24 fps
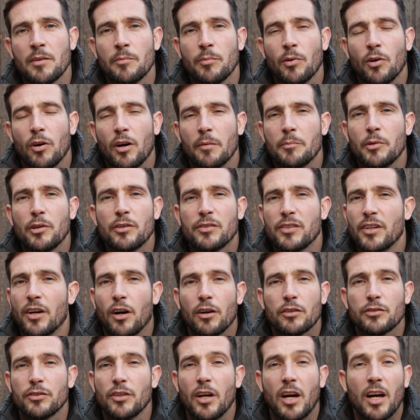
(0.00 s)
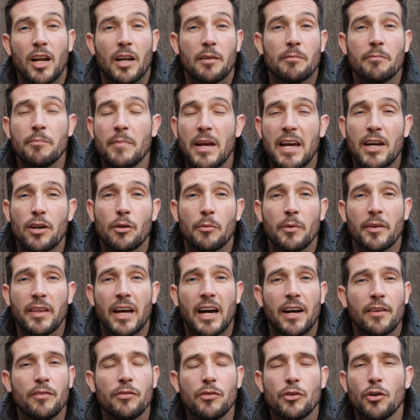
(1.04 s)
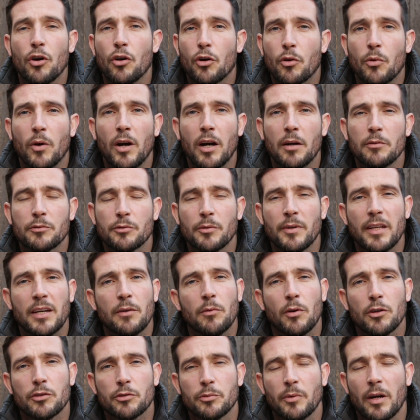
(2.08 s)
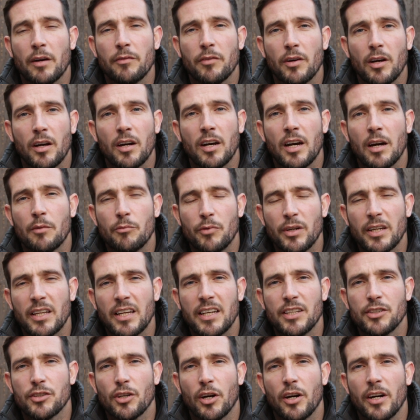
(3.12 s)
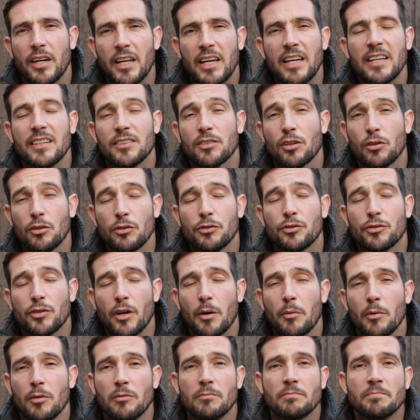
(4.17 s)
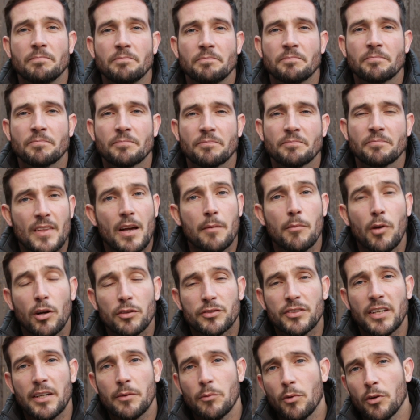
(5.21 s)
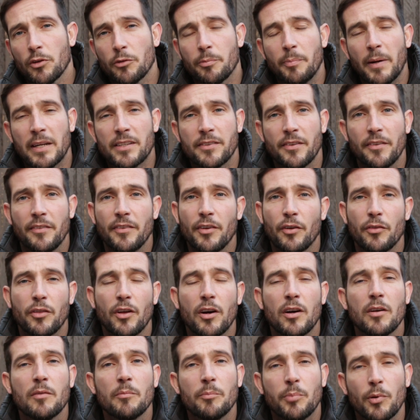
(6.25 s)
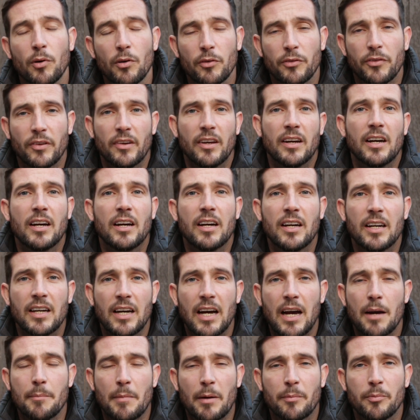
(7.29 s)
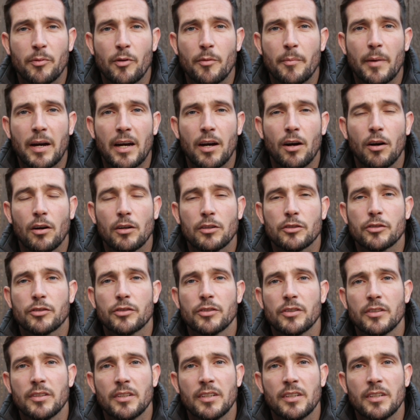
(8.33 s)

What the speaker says: But I'm using Ox now and I'm made up with that, no qualms with it whatsoever. I'm really enjoying it, it's a good trowel. I'm not saying one's better than the other, but I'm happy with my Ox.